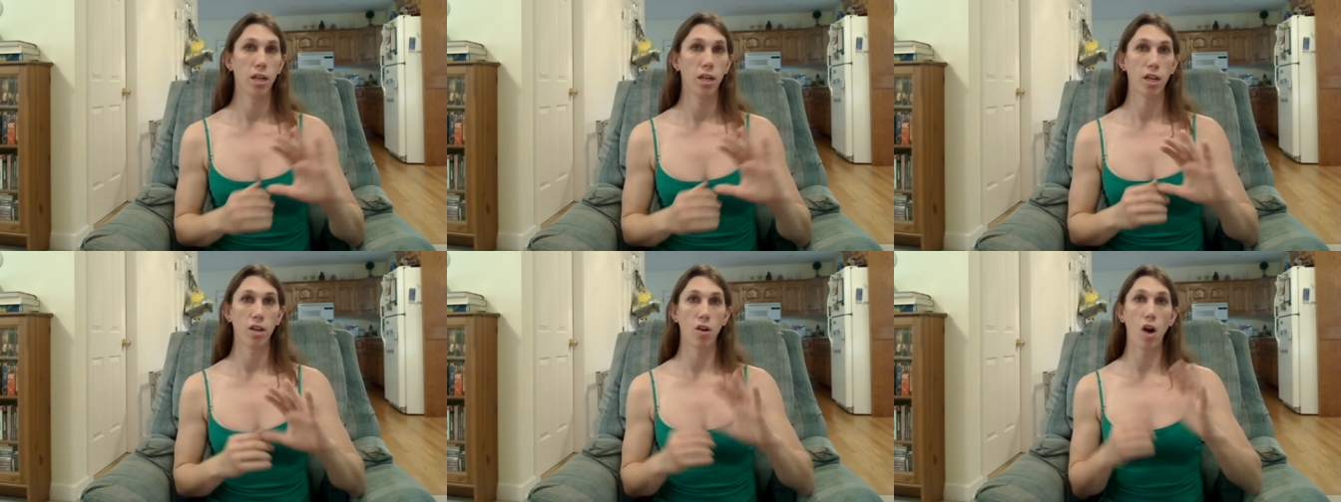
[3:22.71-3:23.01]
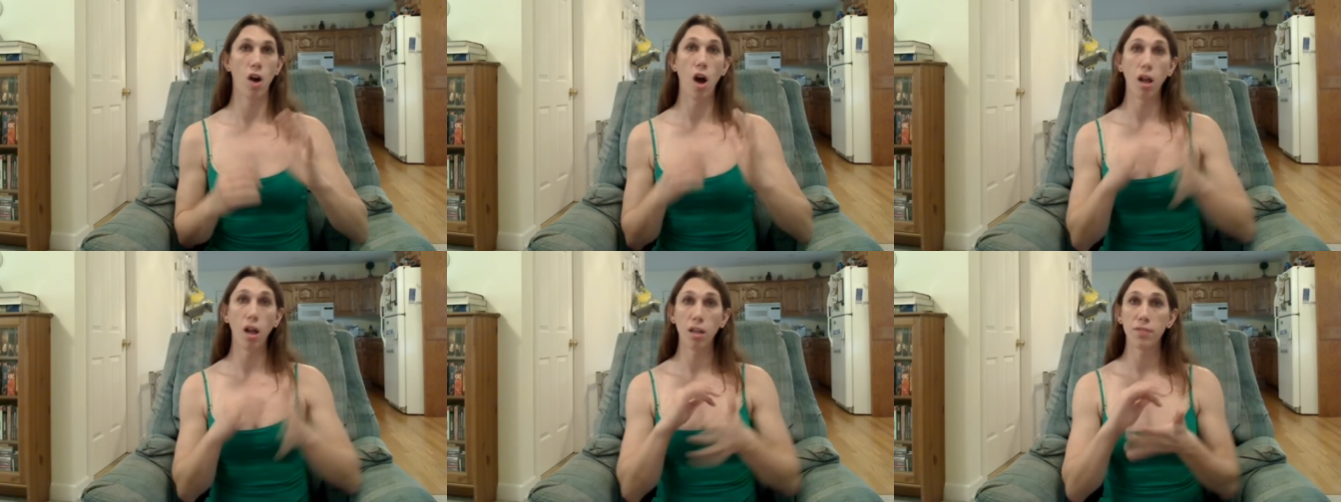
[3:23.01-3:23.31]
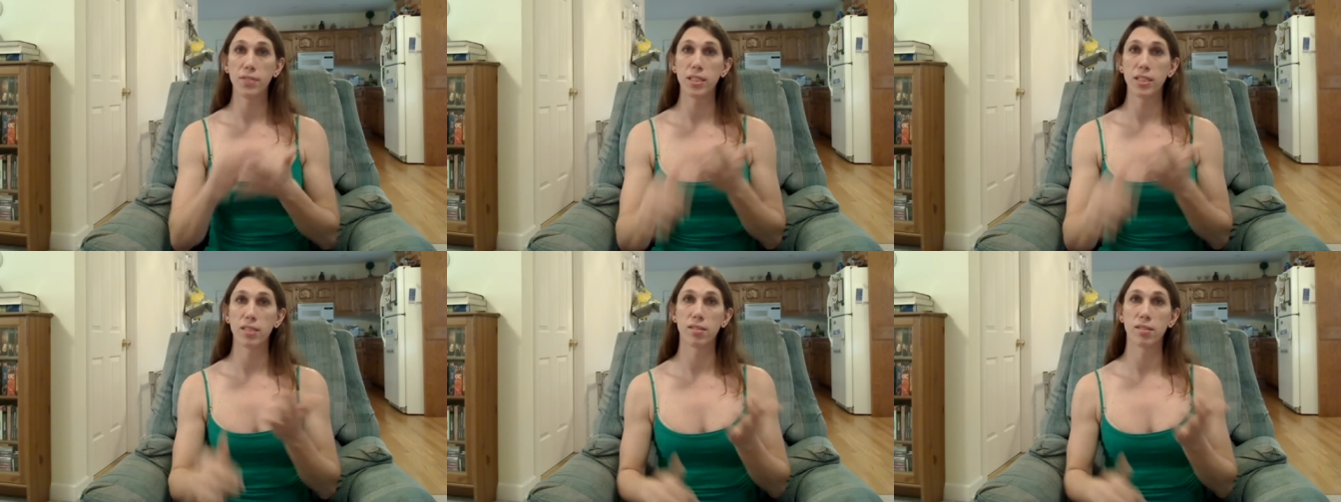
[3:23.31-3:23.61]
You know, all
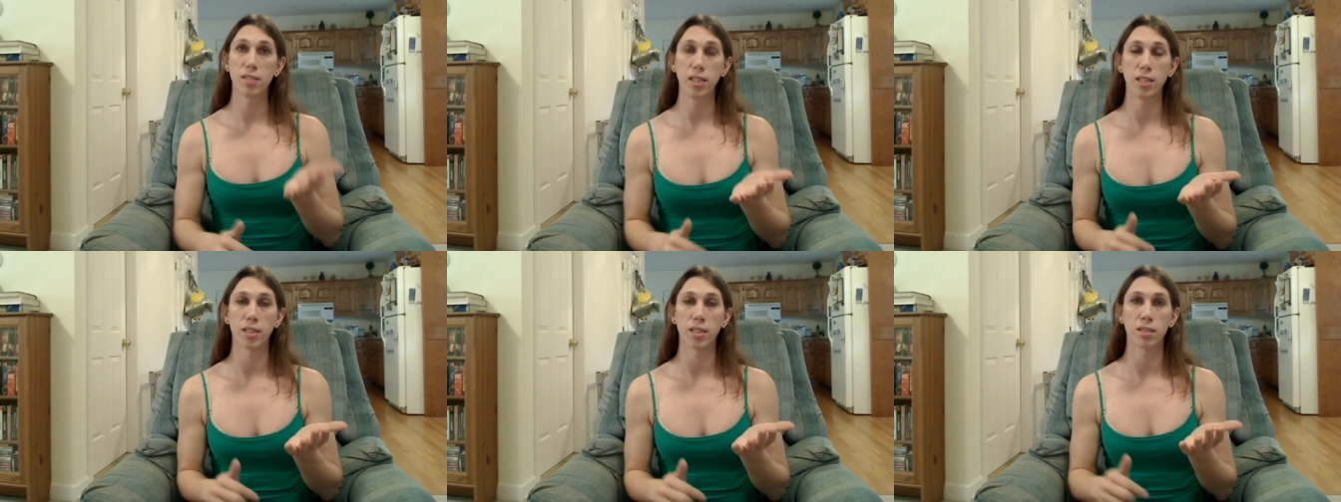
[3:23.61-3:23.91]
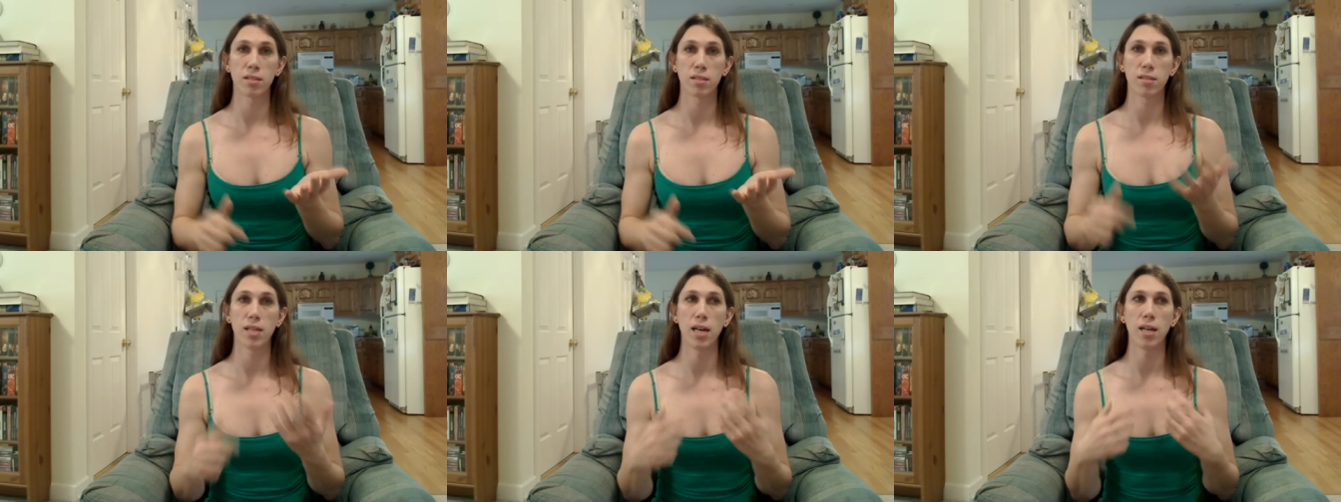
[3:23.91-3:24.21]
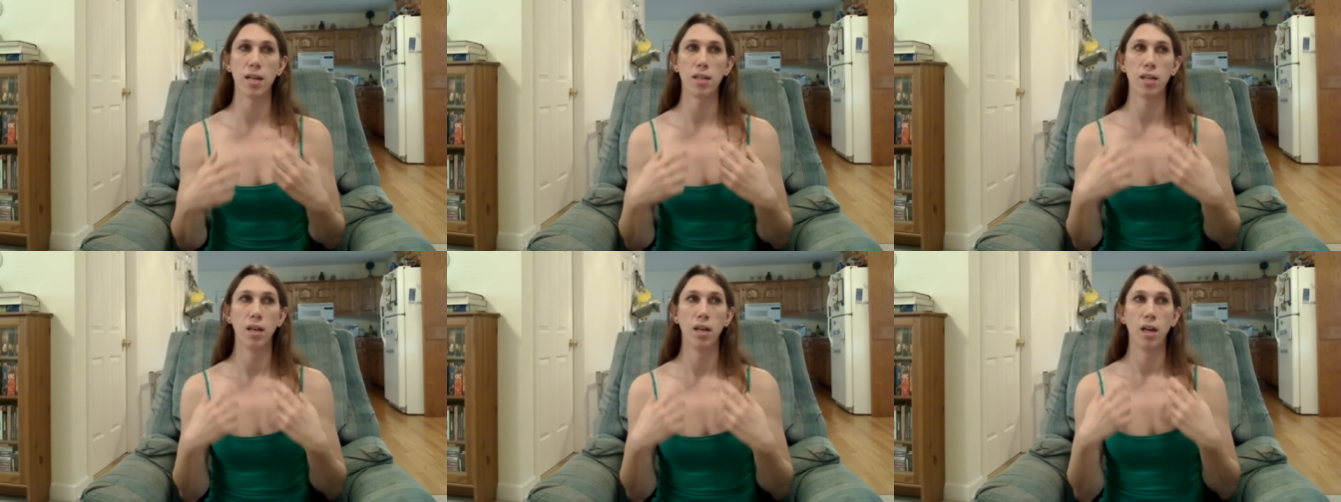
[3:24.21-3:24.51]
of these things
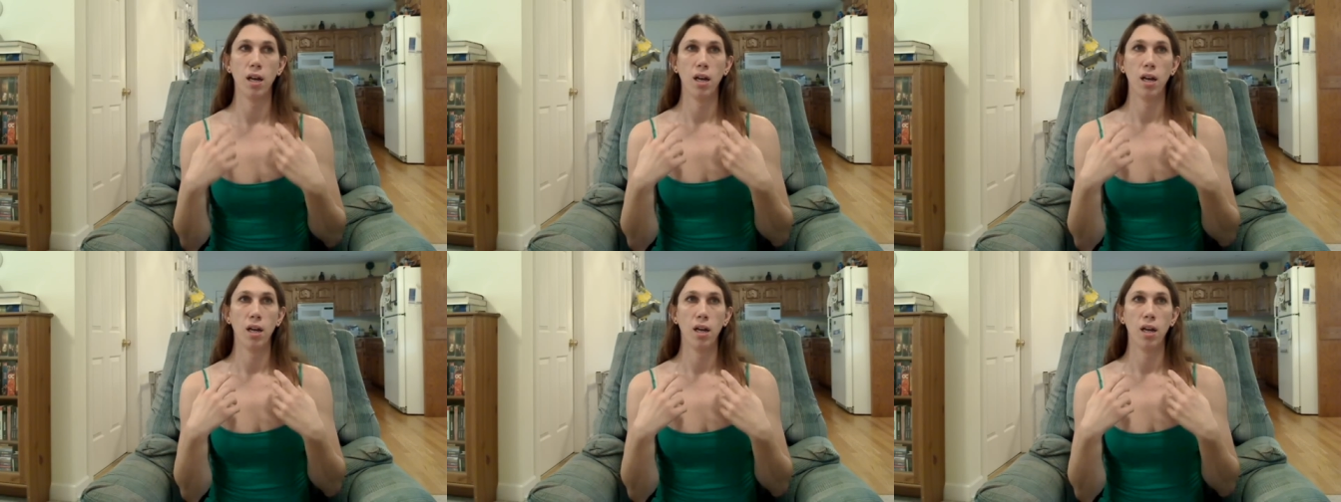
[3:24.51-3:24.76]
that